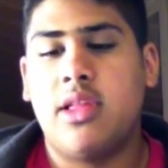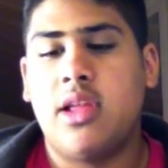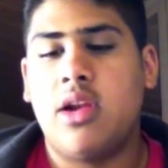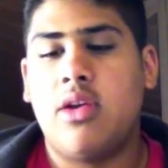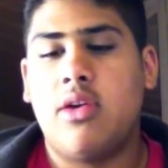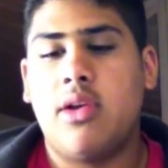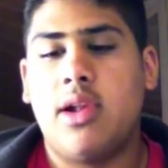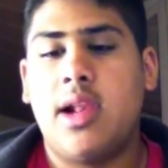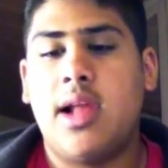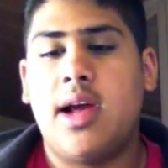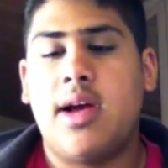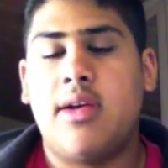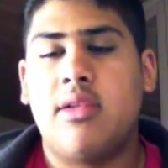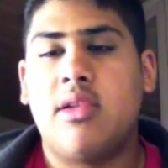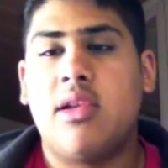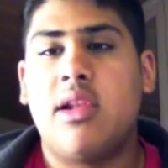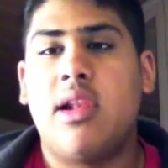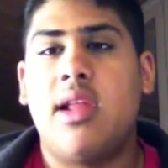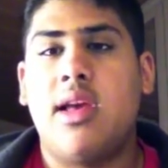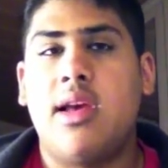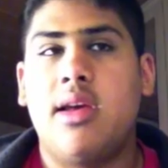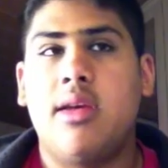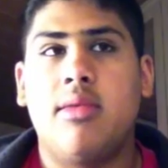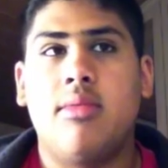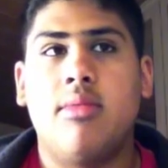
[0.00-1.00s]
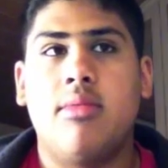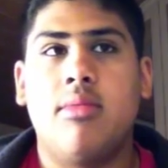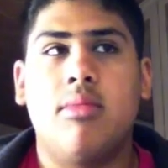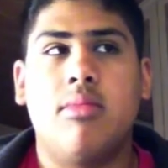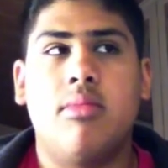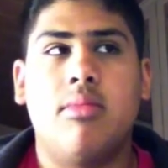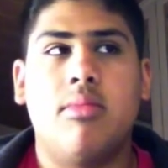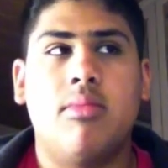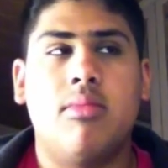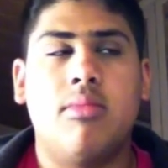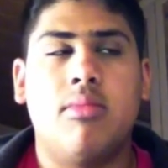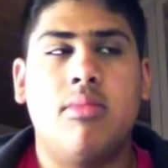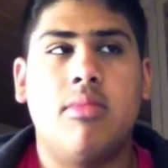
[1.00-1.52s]
They're not allowed to let,
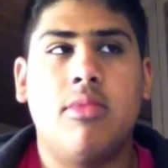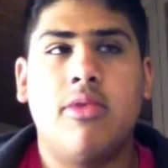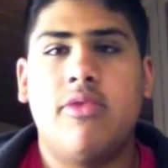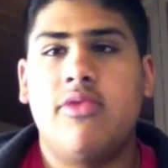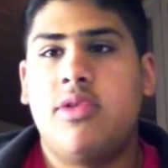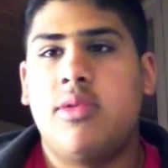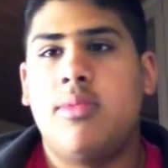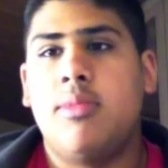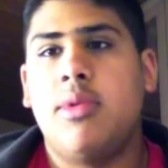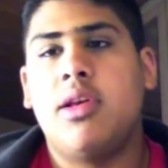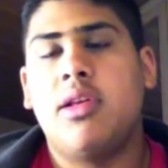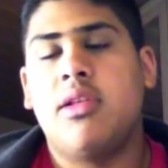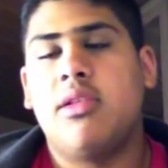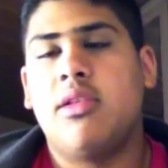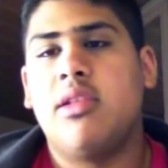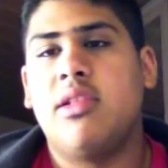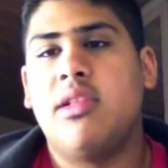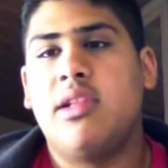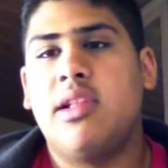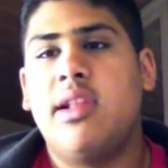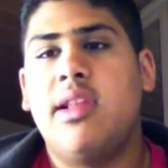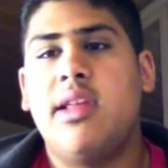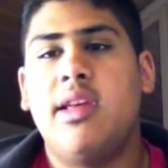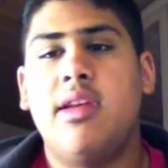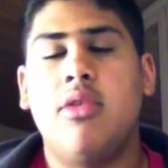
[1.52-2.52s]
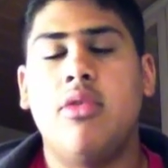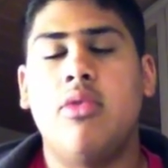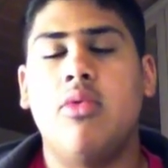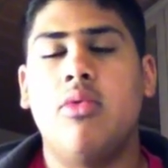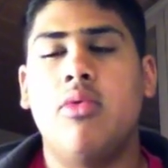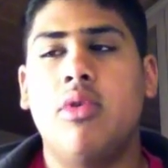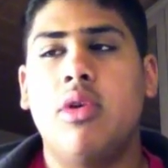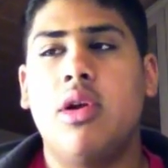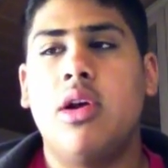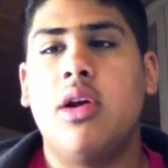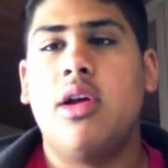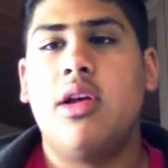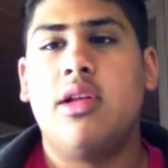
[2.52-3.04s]
obviously because it's
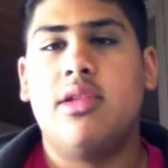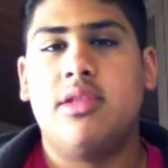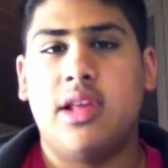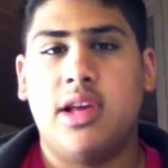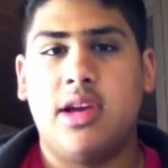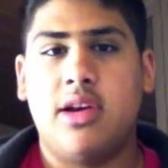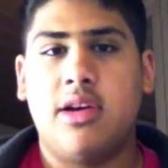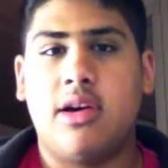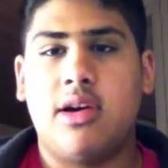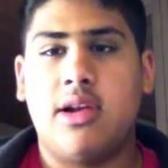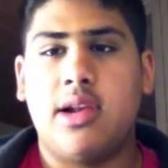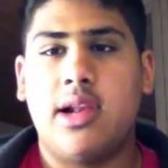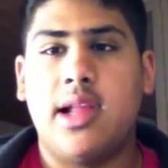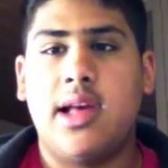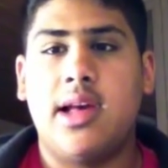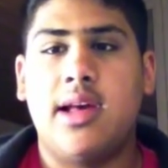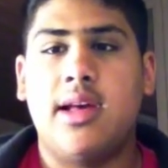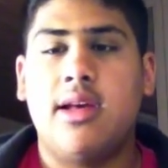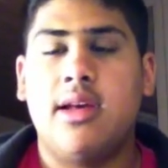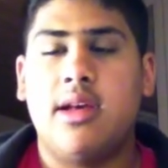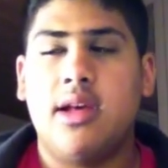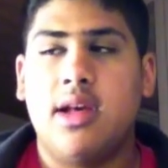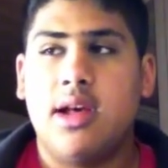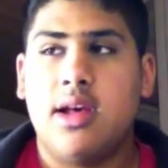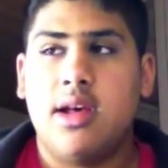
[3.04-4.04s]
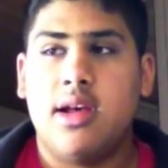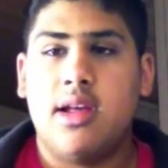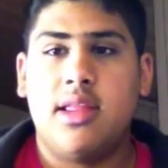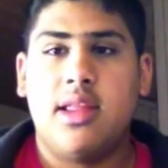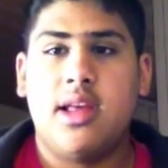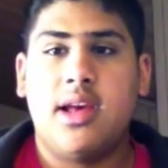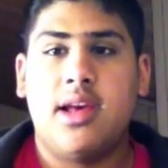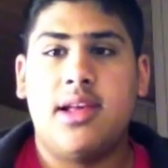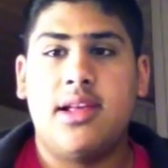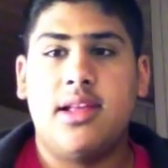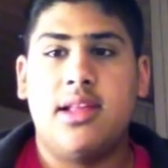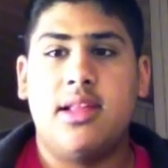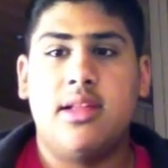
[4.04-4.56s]
illegal, they can't let
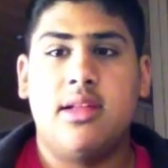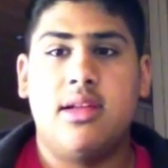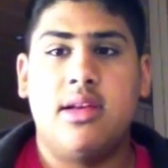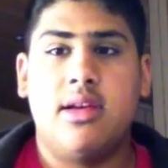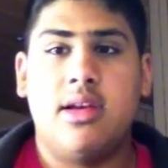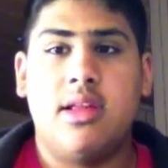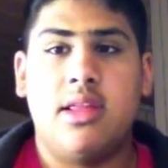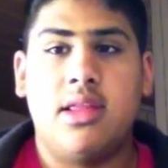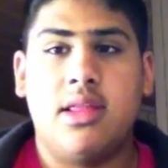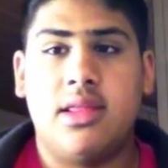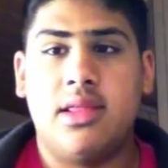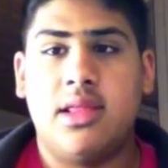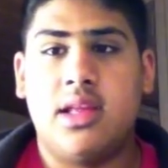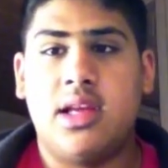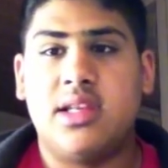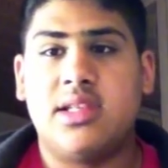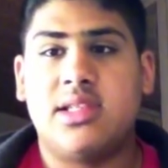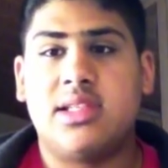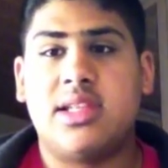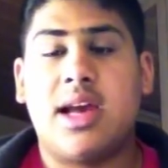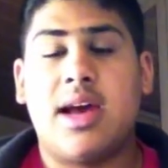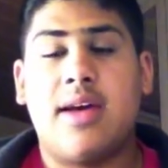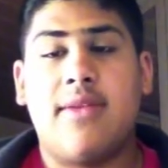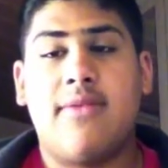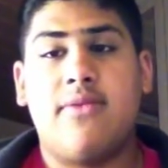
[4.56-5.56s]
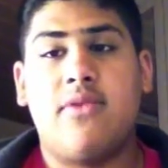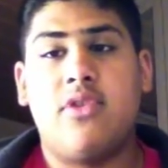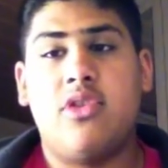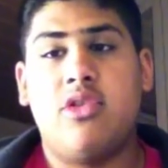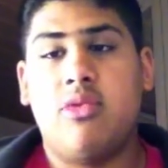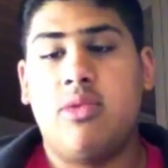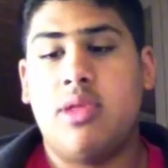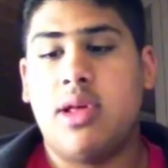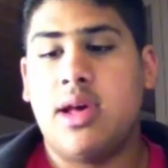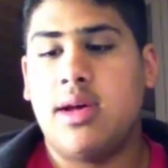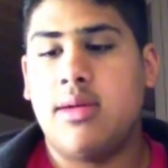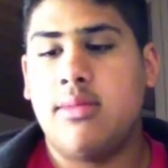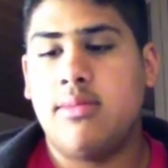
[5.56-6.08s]
their staff
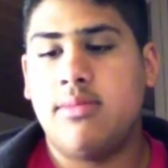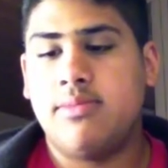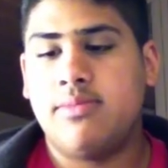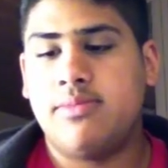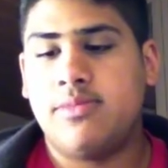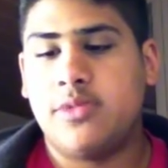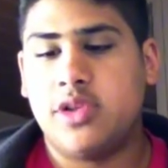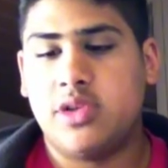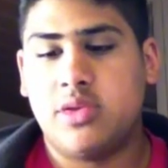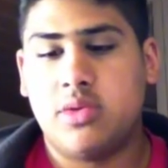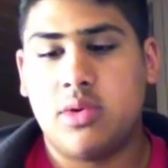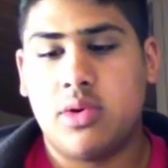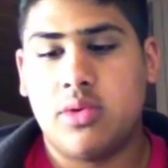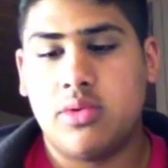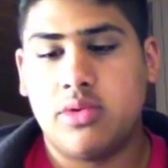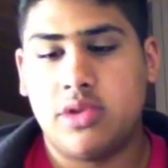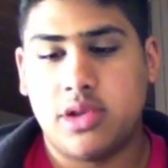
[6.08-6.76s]
do that as well.